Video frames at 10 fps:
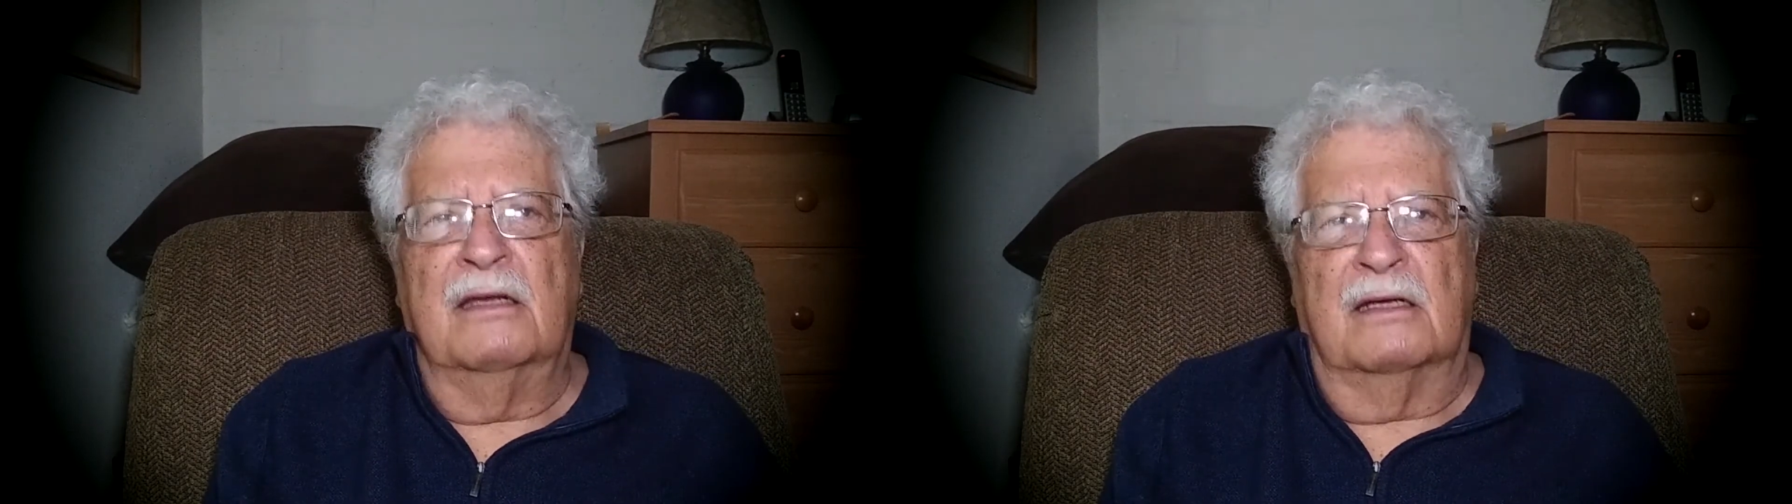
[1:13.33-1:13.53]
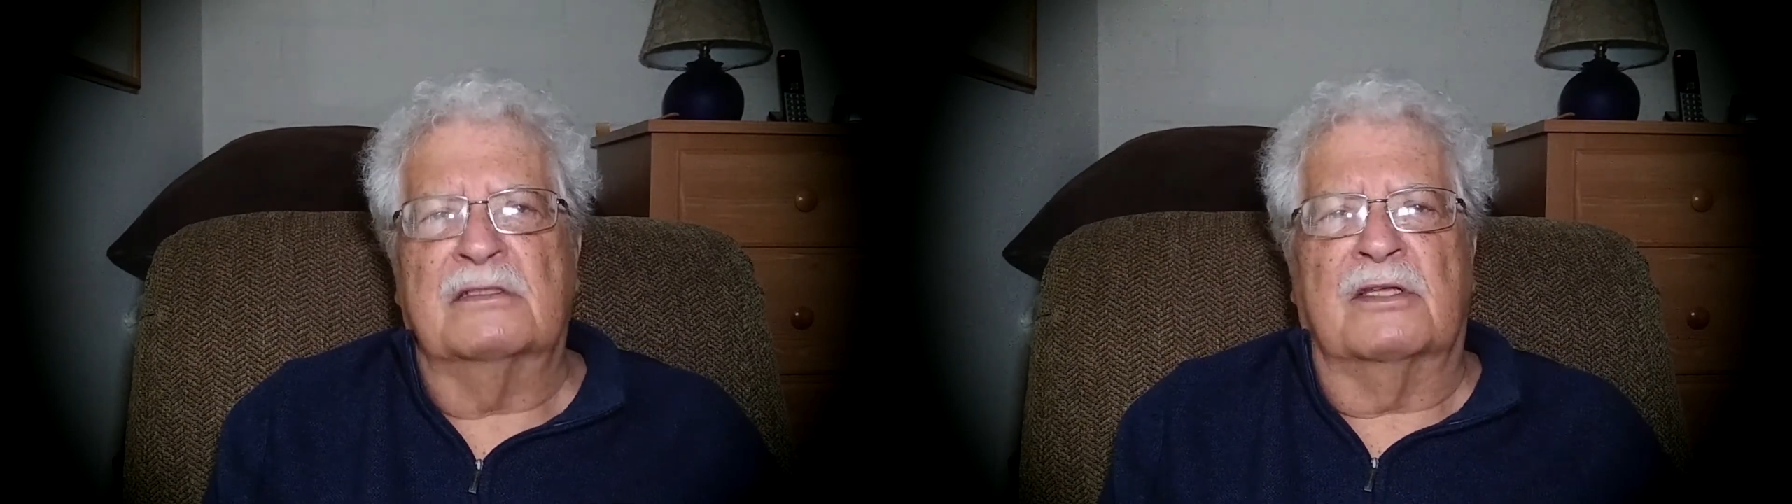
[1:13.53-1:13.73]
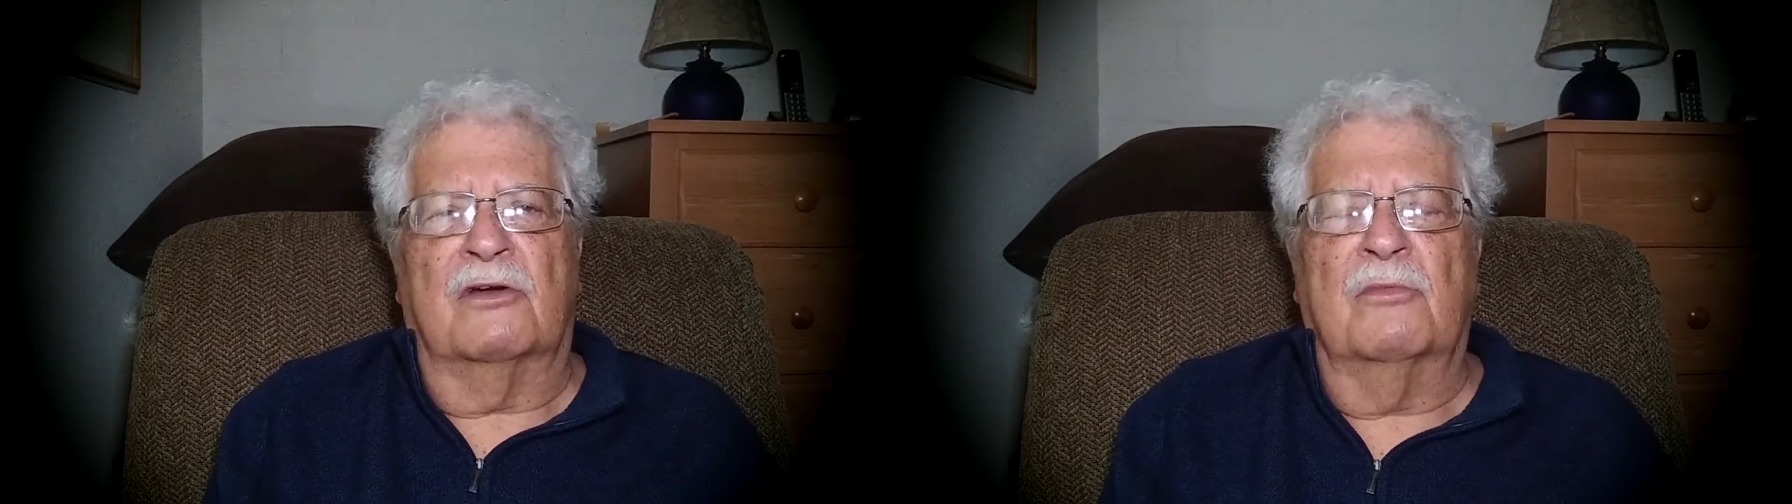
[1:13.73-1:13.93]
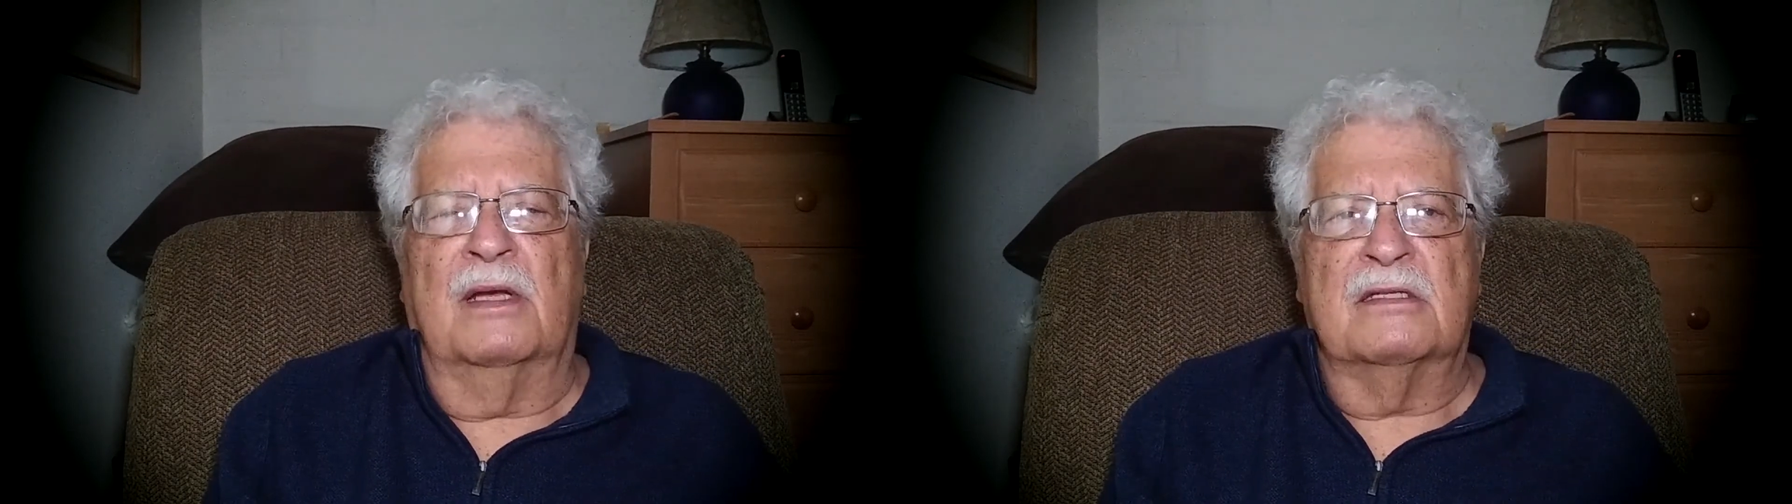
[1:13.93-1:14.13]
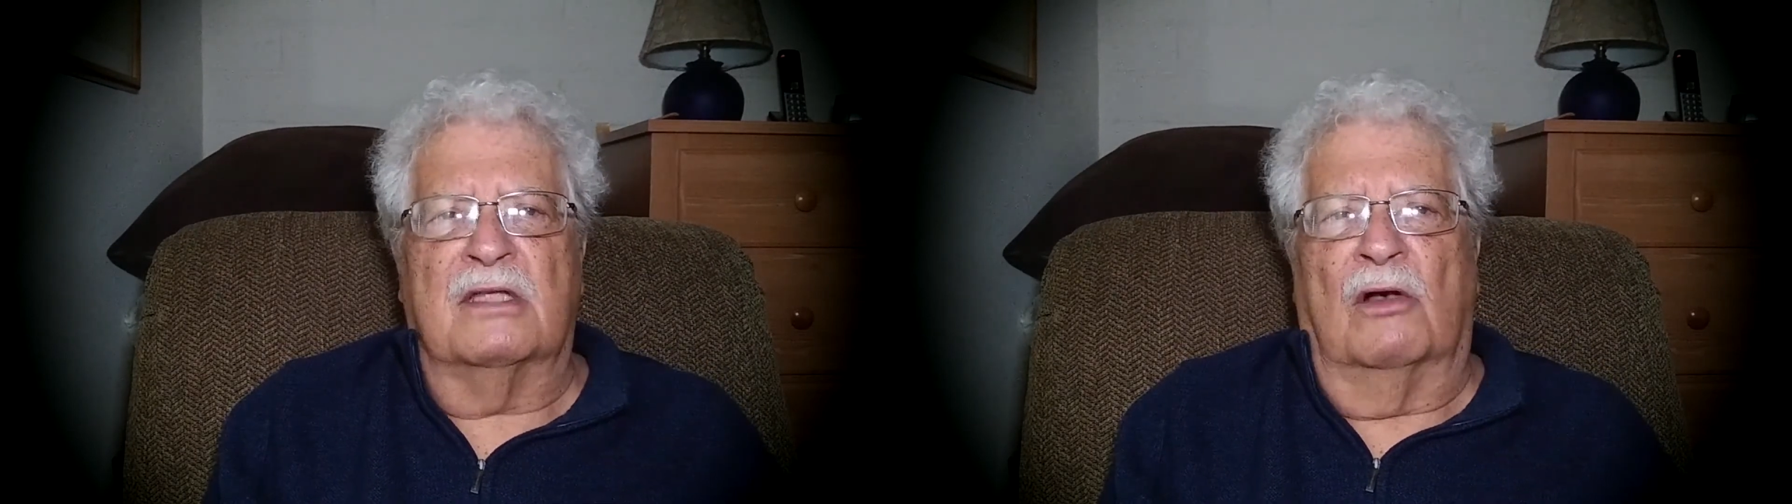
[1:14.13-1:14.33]
consider
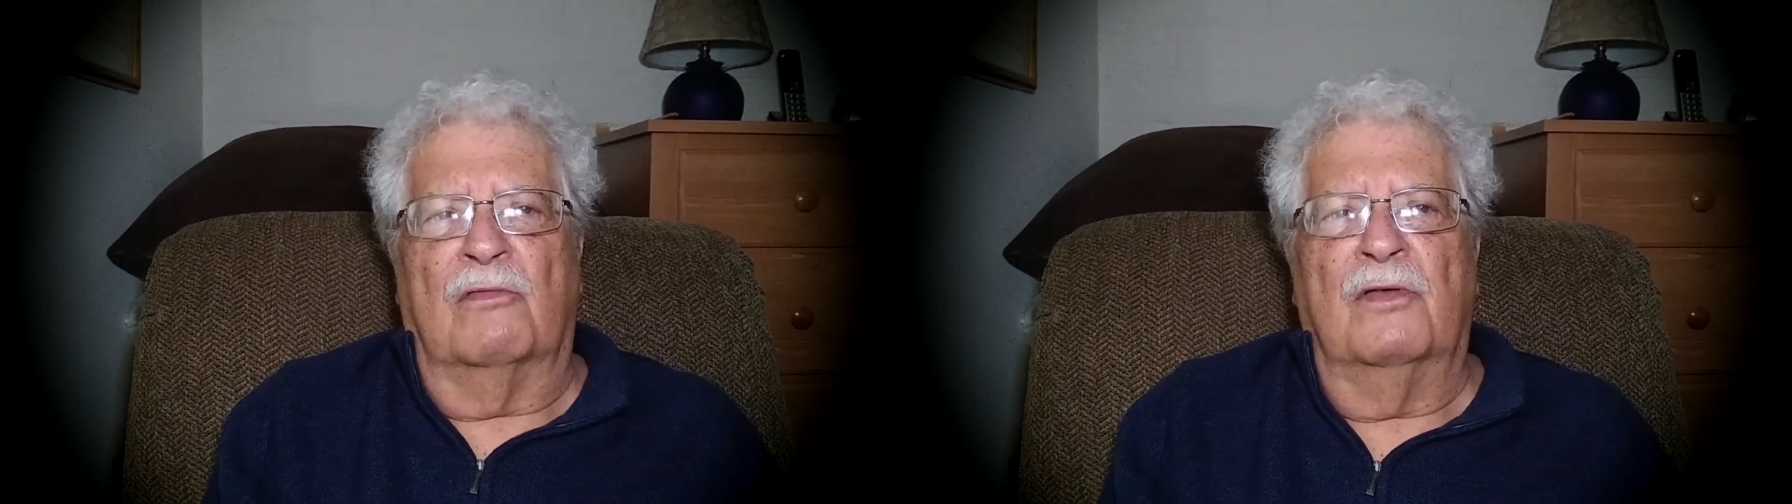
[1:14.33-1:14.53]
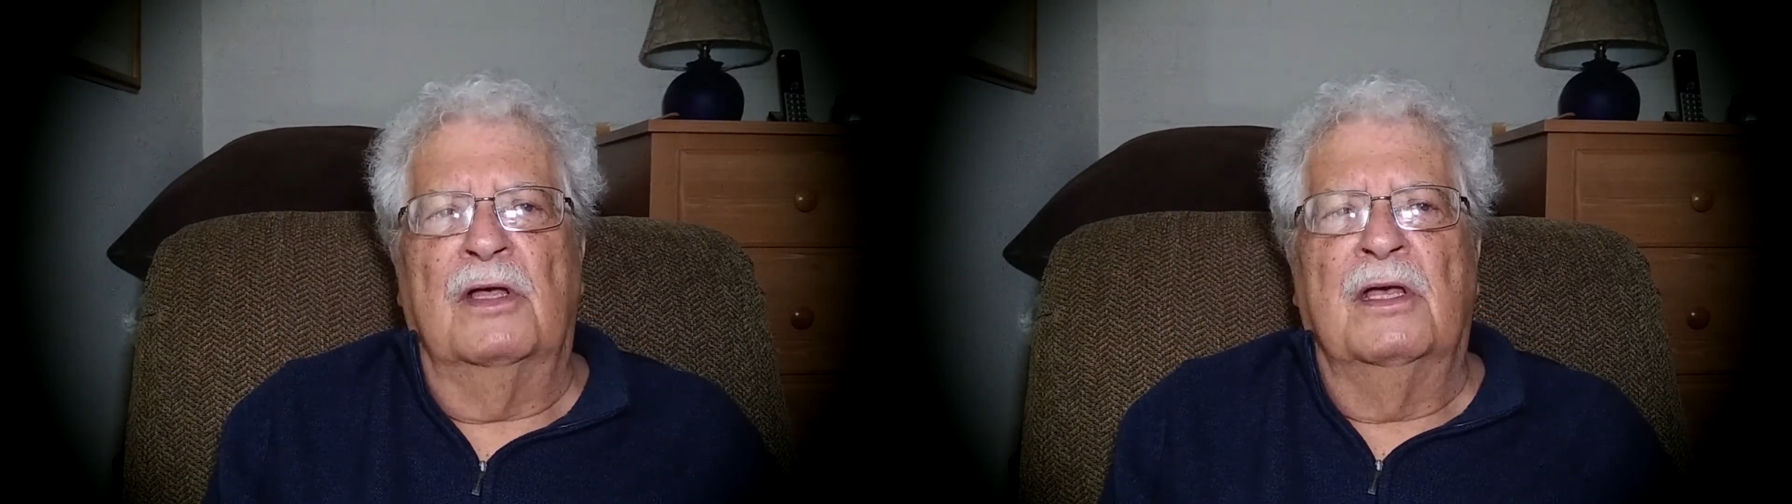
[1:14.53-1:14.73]
myself